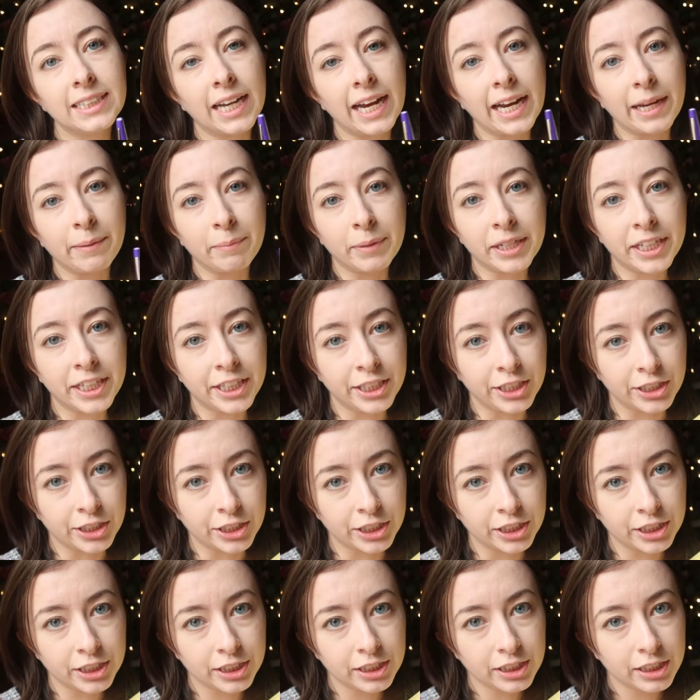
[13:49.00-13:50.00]
time
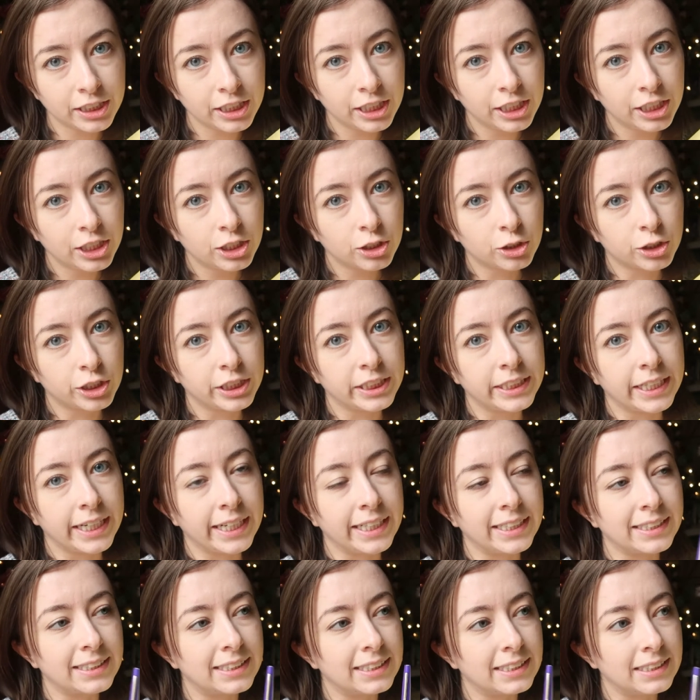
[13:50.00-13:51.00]
here
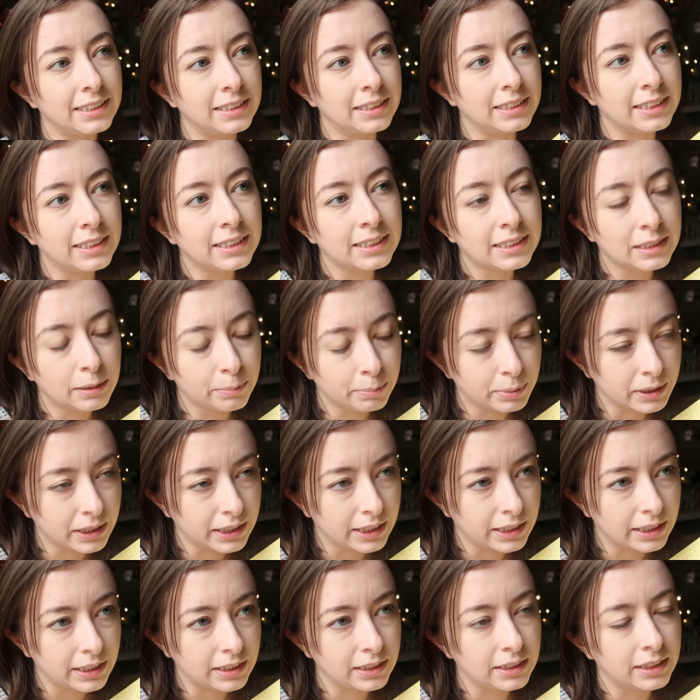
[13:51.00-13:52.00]
creates
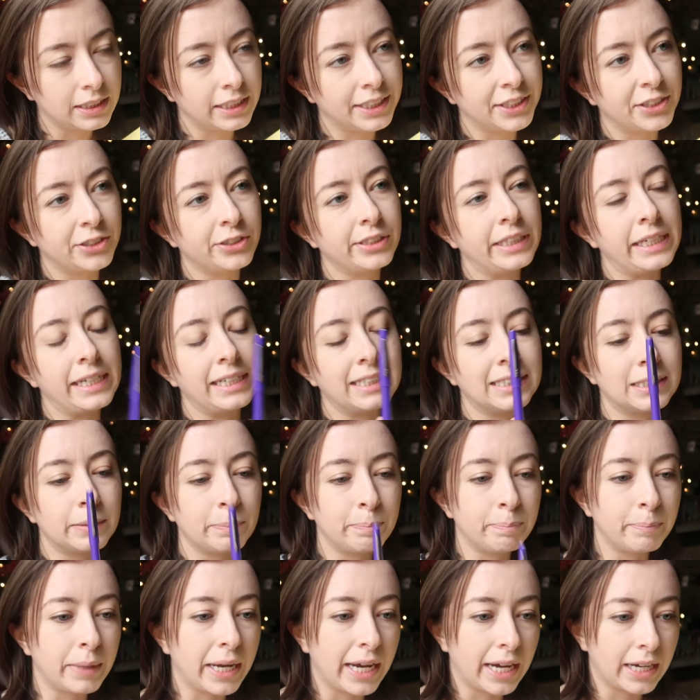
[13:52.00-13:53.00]
discipline, it creates
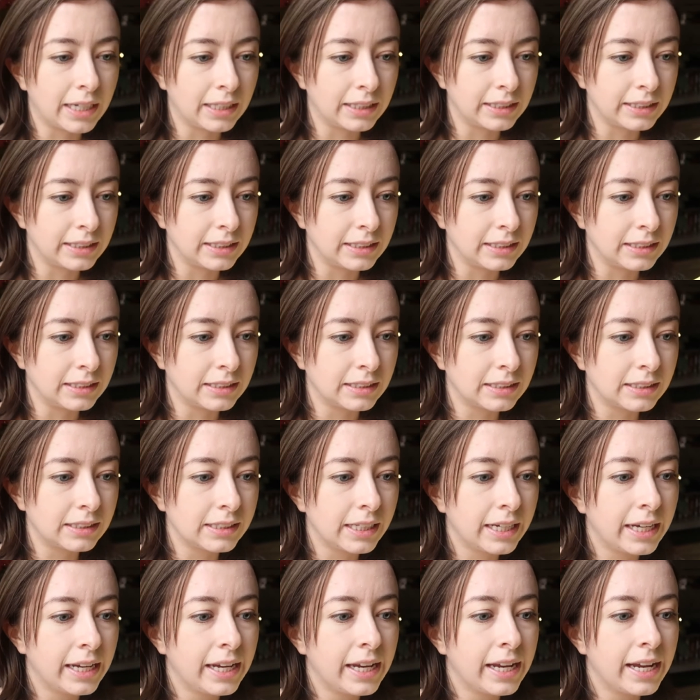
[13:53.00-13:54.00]
balance,
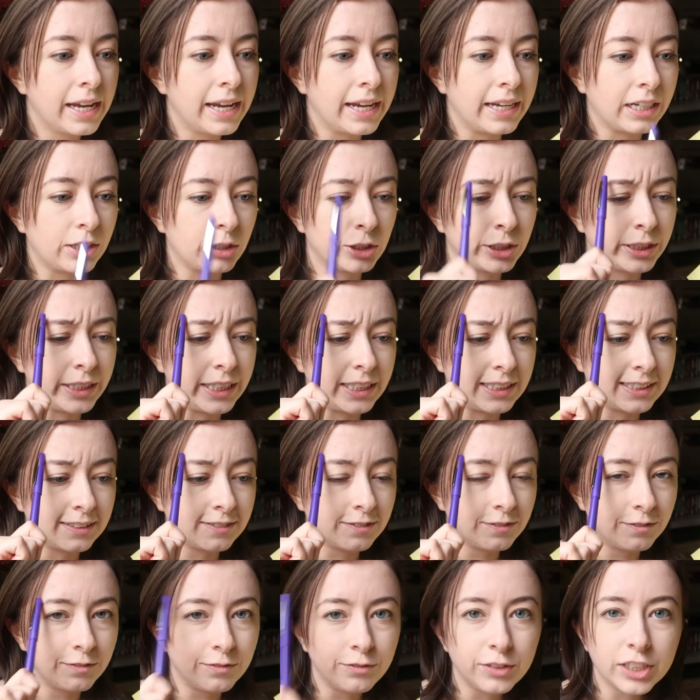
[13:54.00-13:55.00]
it
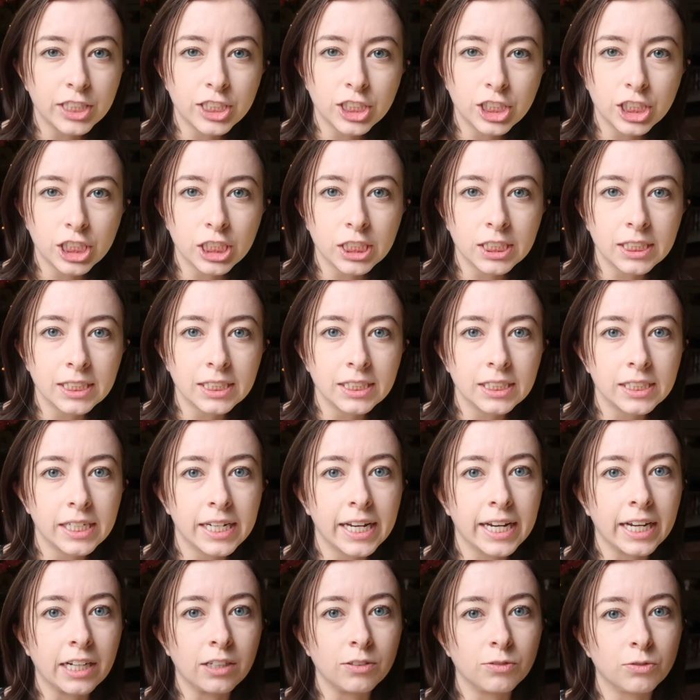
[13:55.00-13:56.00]
creates
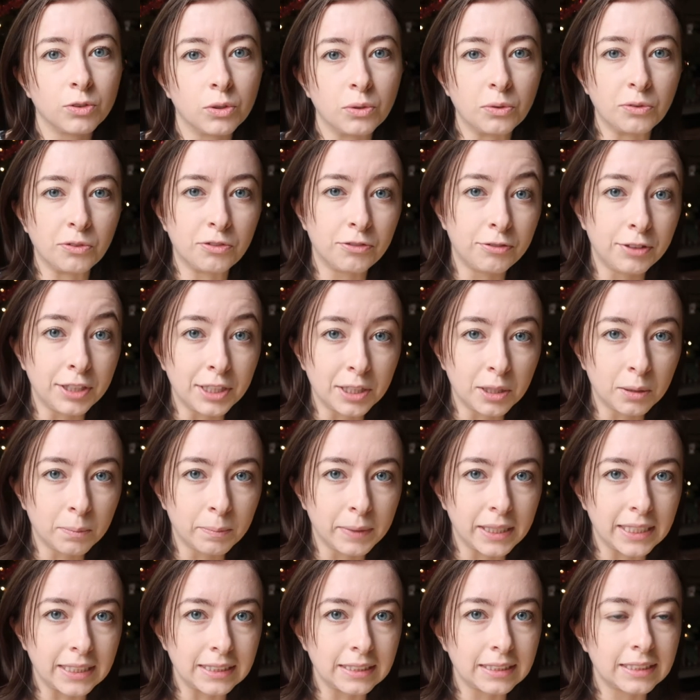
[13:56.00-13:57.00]
vision and
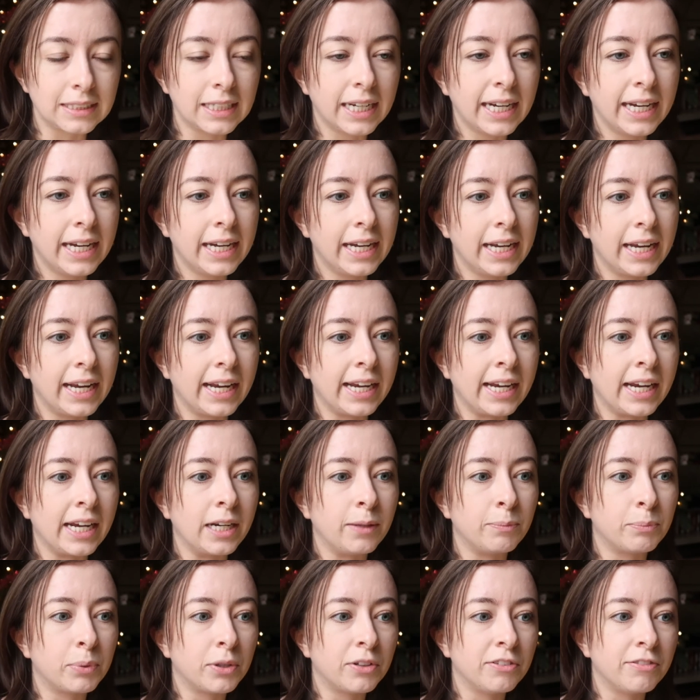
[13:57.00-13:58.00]
fulfillment,
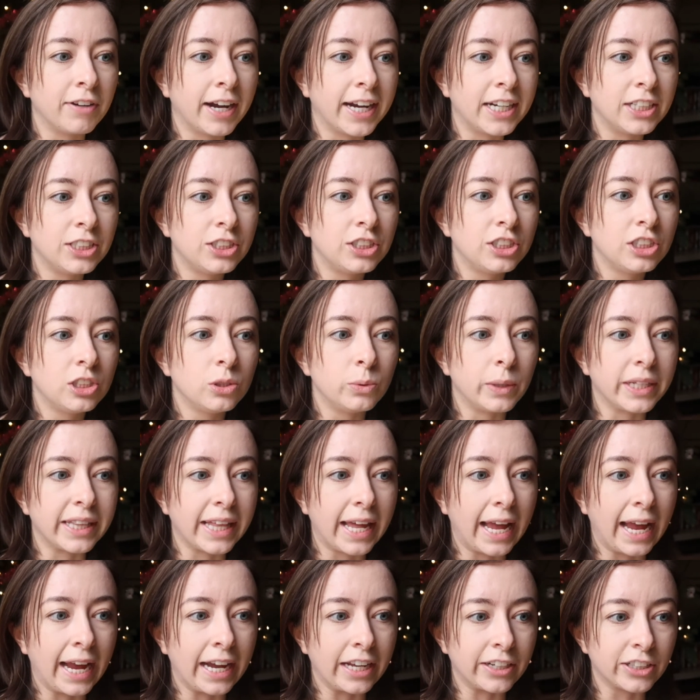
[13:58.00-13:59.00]
and provides you with
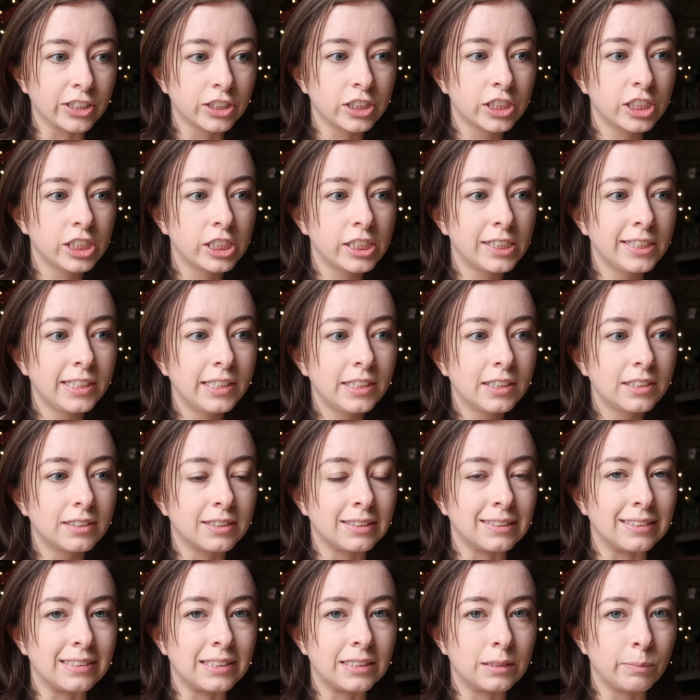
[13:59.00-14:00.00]
energy
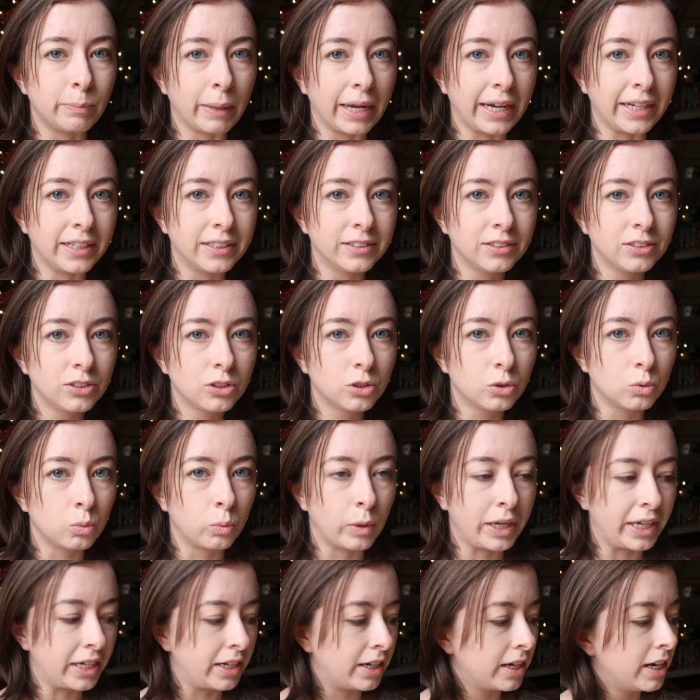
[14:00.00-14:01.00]
to spend
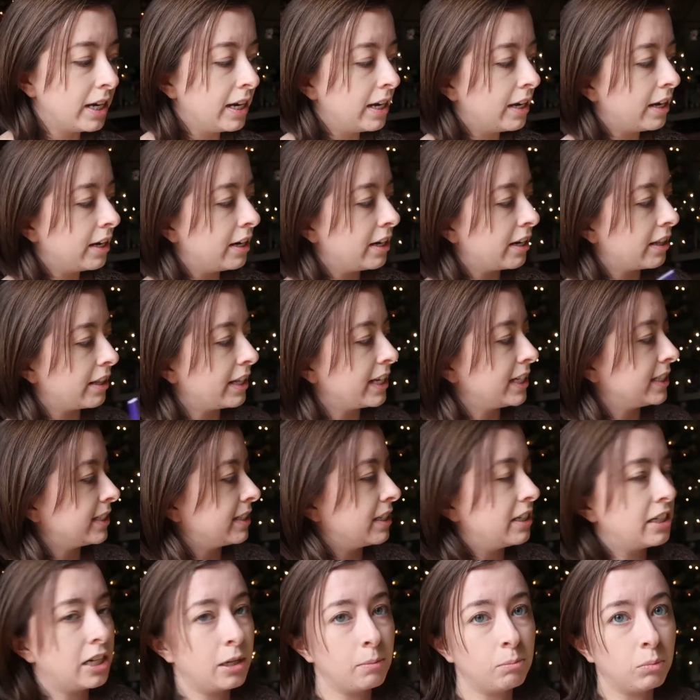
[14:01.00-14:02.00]
when things
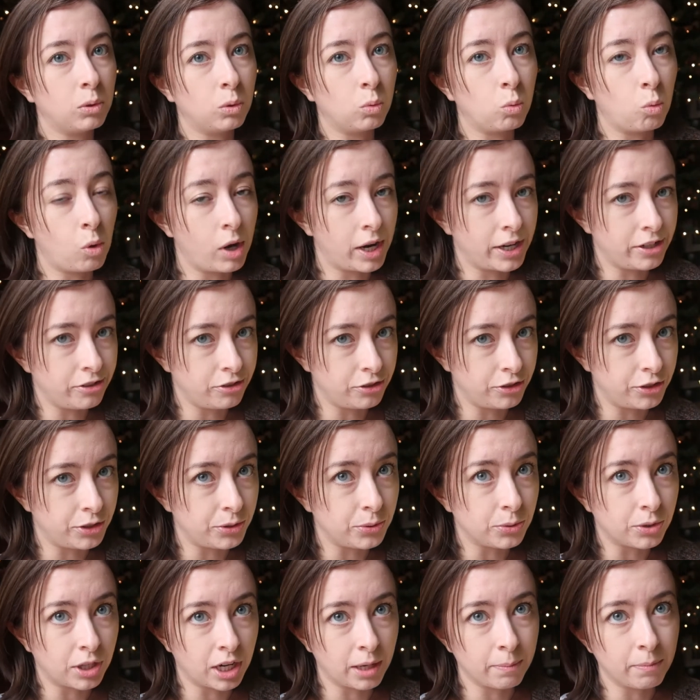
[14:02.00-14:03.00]
in number 1
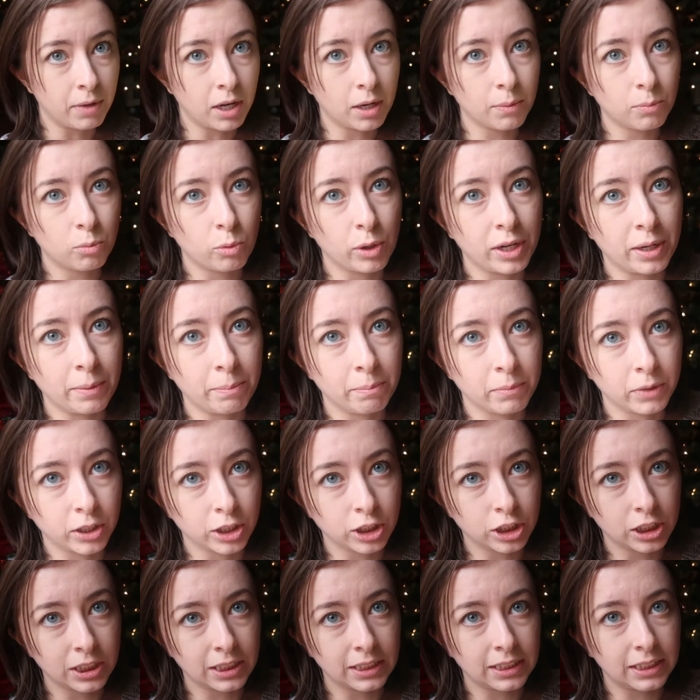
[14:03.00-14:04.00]
do come up, when
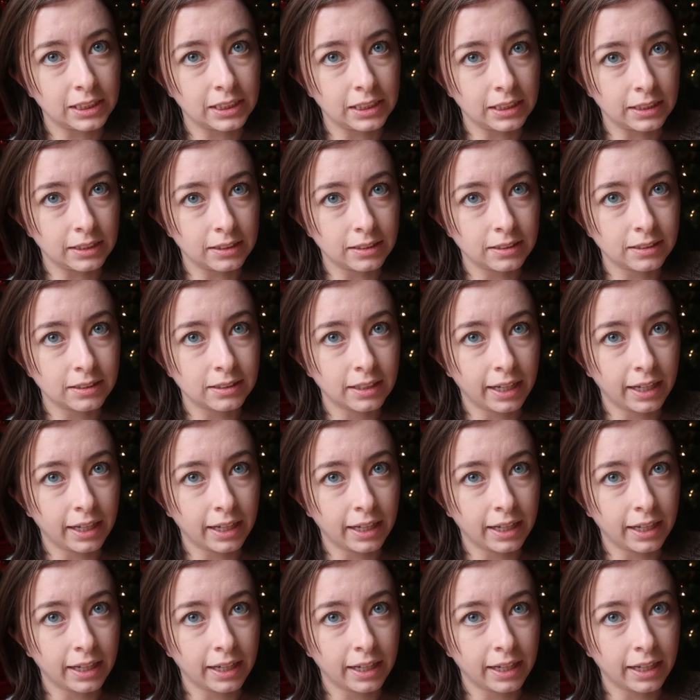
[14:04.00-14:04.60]
emergencies